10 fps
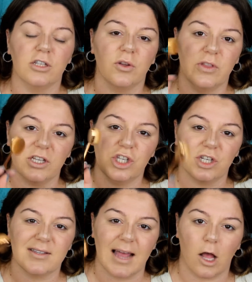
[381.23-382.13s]
So this
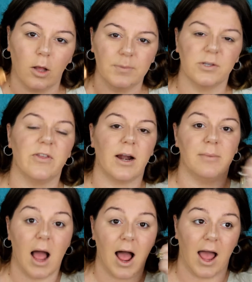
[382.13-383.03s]
just helps so that
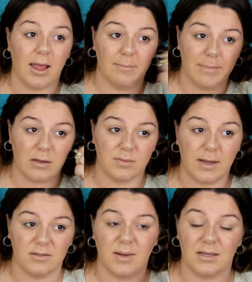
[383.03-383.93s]
I'm not bounce